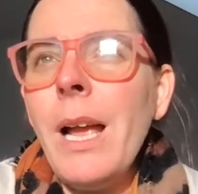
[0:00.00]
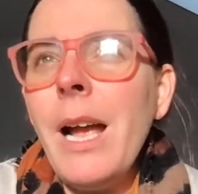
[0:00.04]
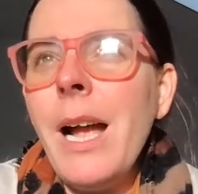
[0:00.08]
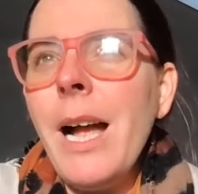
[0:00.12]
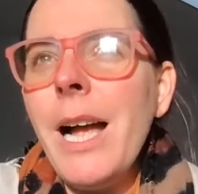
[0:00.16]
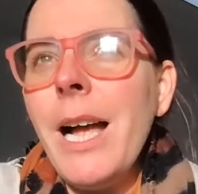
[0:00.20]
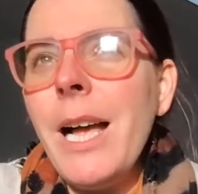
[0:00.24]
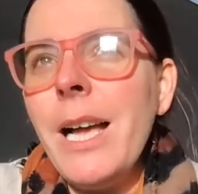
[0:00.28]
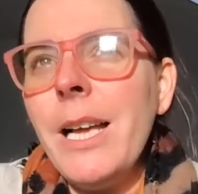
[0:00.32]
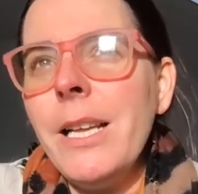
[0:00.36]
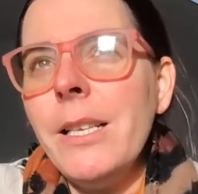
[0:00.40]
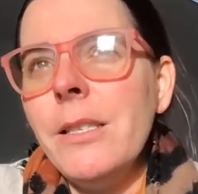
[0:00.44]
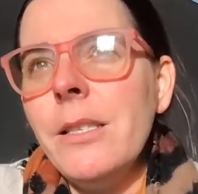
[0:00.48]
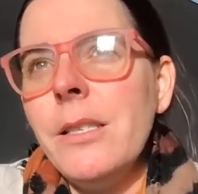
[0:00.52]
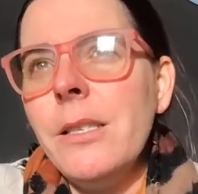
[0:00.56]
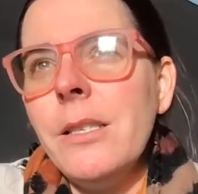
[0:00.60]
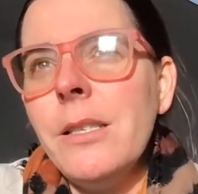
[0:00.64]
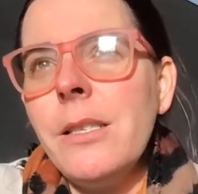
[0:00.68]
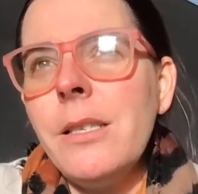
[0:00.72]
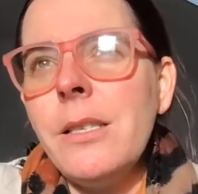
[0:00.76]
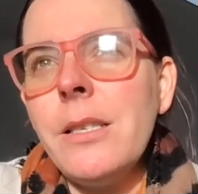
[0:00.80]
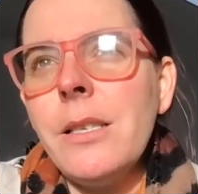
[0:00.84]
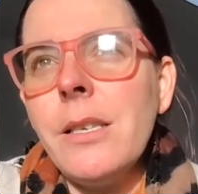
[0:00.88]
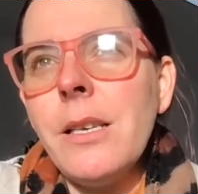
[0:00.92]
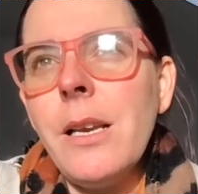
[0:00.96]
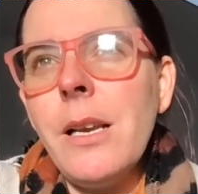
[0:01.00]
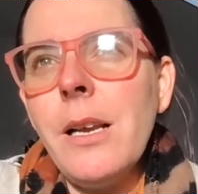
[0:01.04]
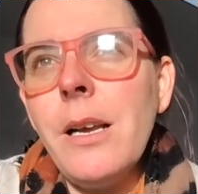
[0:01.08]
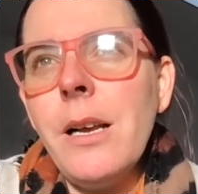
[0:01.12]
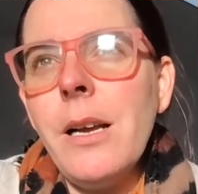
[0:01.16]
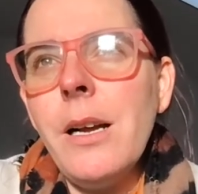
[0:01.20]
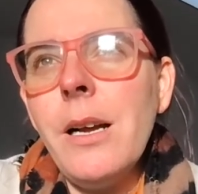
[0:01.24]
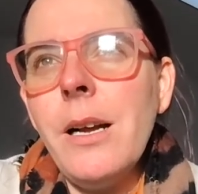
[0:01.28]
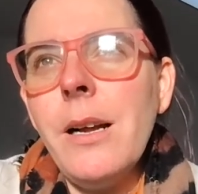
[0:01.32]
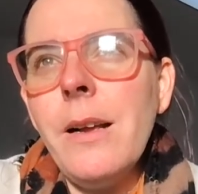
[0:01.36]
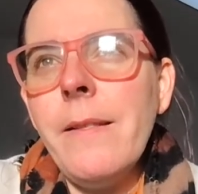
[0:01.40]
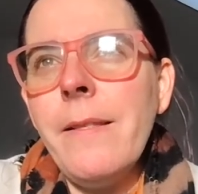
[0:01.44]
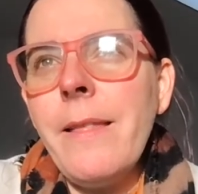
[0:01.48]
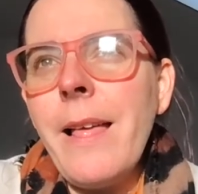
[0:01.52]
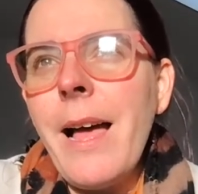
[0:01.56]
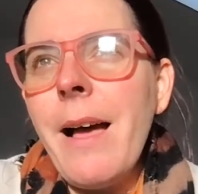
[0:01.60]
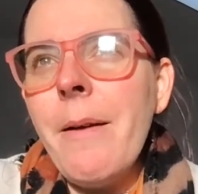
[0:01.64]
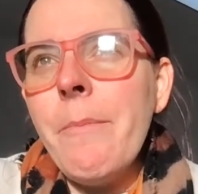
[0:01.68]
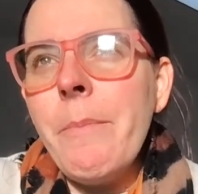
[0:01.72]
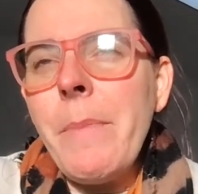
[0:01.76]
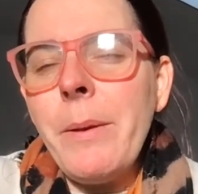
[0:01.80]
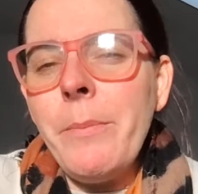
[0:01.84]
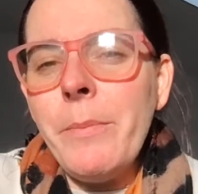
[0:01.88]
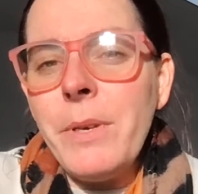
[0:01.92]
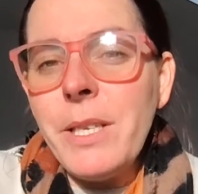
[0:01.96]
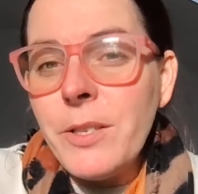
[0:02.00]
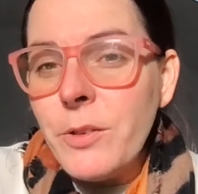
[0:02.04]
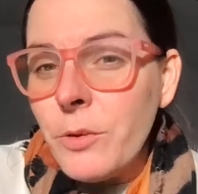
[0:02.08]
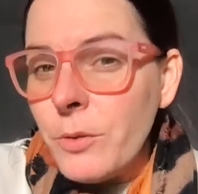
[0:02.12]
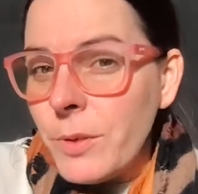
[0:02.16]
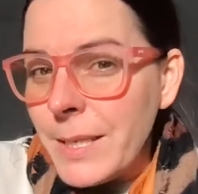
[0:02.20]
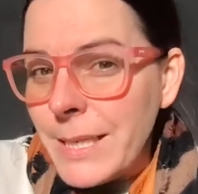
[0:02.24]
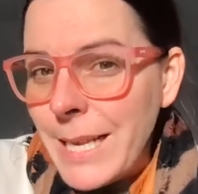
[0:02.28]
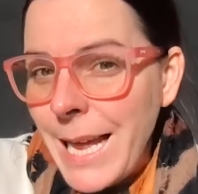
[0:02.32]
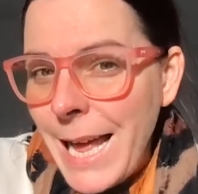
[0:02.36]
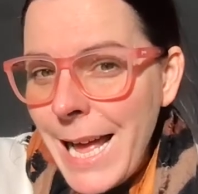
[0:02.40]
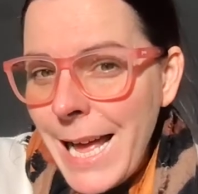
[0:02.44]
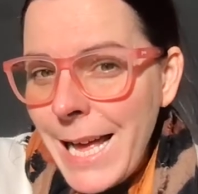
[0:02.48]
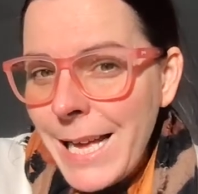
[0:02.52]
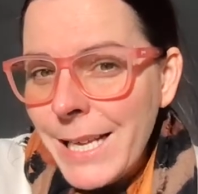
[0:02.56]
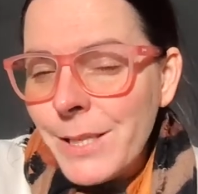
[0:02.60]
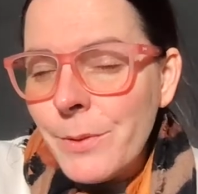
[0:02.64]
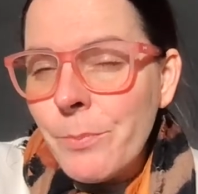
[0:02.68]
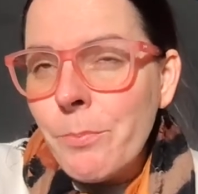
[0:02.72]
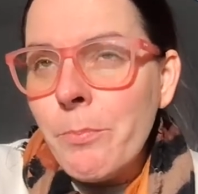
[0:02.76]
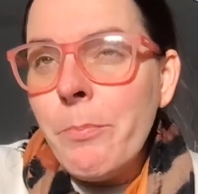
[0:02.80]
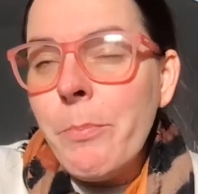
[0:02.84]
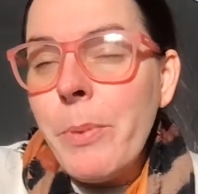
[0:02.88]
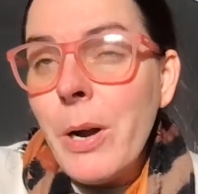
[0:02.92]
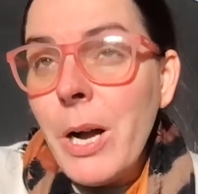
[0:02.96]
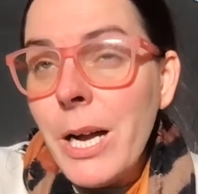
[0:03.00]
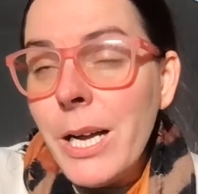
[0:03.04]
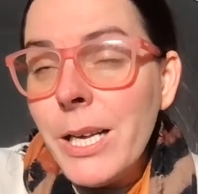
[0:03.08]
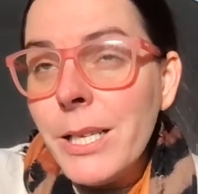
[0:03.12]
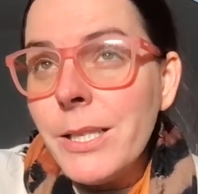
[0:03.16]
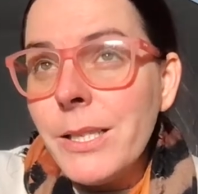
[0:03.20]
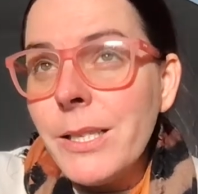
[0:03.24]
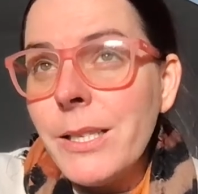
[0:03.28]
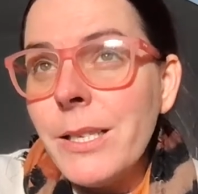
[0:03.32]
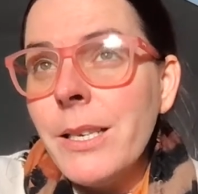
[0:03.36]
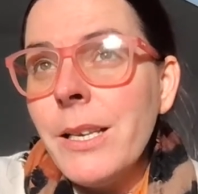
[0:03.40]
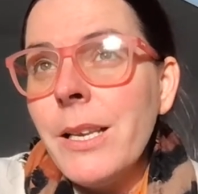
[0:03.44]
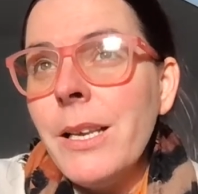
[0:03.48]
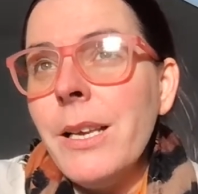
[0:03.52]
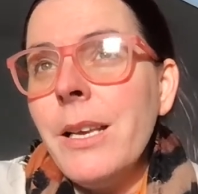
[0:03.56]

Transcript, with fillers: And that made me so sad. But